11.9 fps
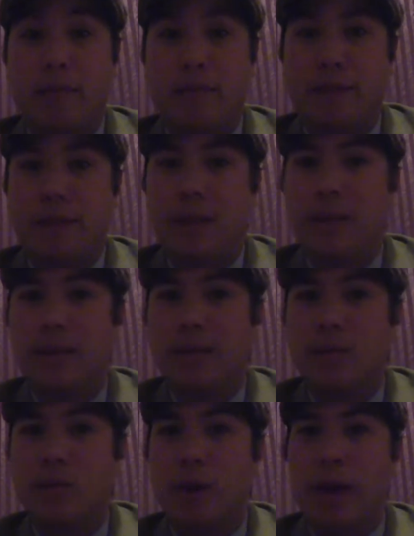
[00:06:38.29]
feeling
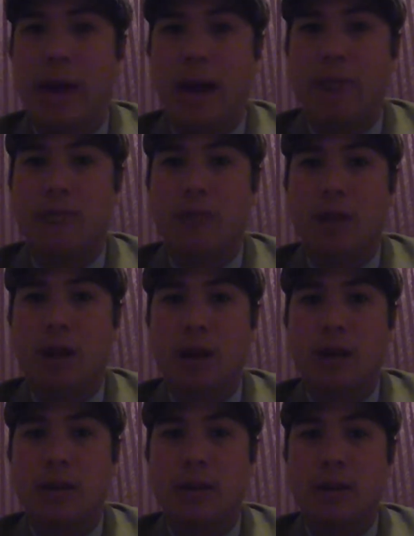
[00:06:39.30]
this way after a
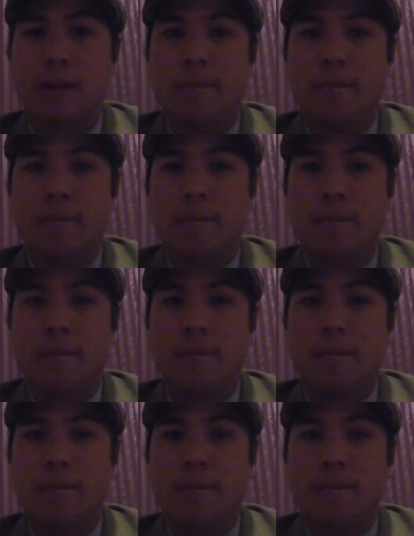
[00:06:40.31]
loss